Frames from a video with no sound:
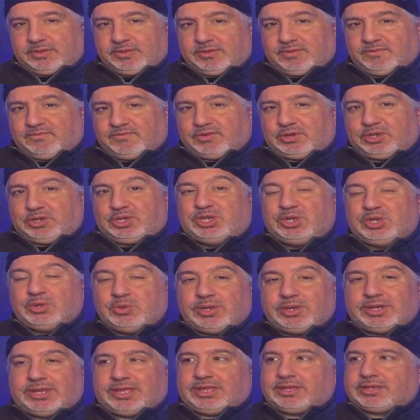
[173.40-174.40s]
for
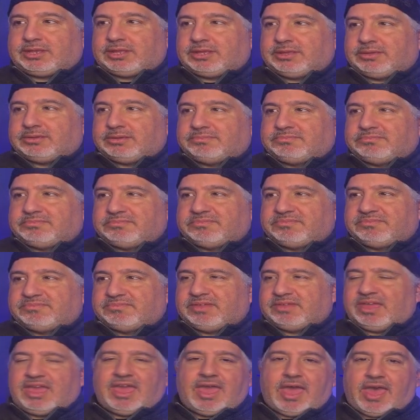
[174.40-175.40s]
doing it,
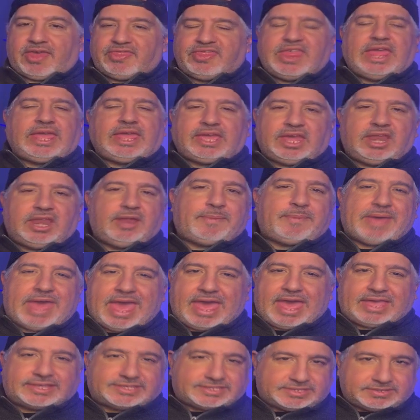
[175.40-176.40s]
they get a
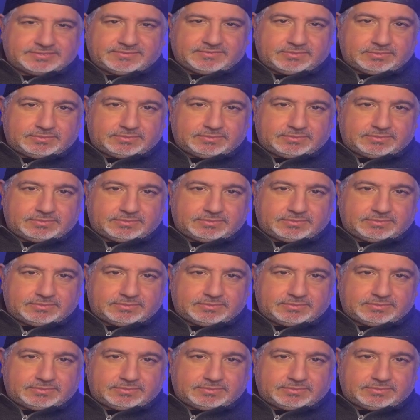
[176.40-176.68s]
pass.